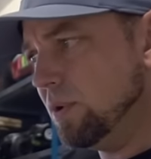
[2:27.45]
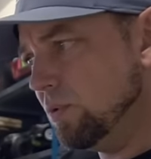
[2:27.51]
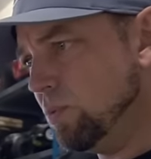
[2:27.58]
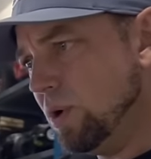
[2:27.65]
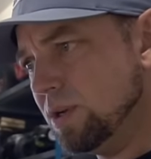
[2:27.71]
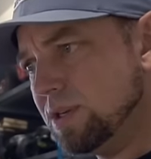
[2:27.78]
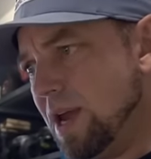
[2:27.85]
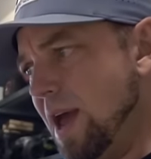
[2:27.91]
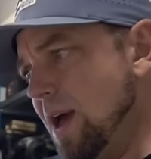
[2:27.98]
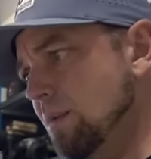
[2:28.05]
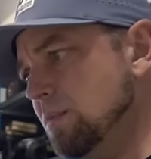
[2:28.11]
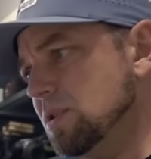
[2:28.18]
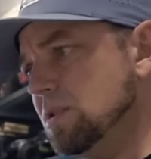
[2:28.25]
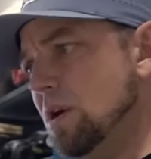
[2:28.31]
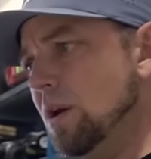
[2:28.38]
it was,
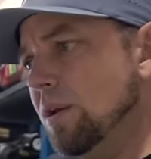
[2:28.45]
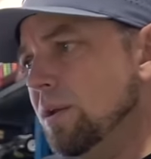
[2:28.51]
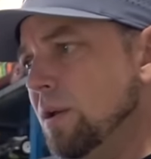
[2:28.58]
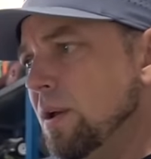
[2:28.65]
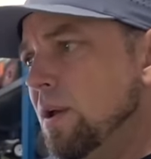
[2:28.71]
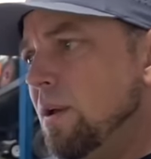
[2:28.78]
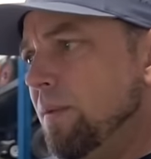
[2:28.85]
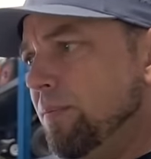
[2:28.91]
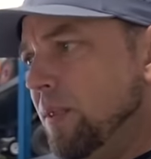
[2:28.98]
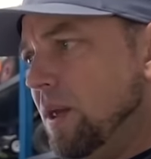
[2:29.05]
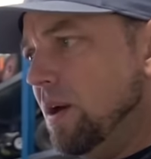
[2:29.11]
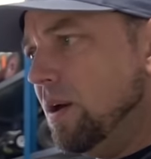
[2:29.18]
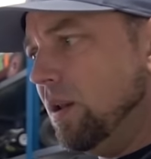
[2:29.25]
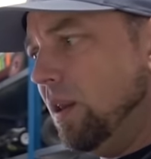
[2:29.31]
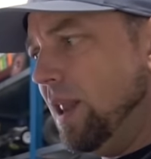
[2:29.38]
Amazon
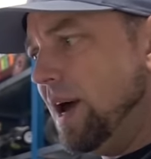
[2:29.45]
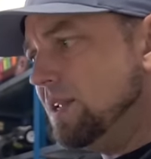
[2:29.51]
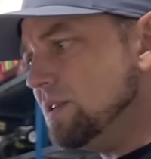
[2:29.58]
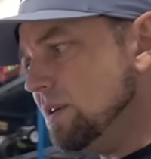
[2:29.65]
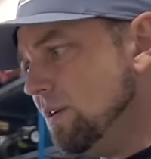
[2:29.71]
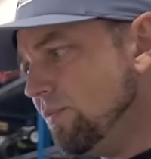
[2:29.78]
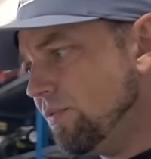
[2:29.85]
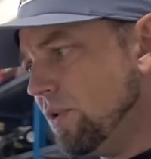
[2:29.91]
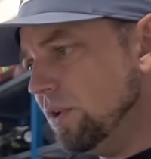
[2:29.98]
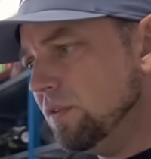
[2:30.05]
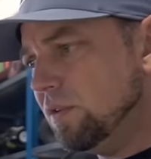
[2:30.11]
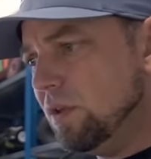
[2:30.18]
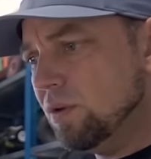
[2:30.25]
lights in the front,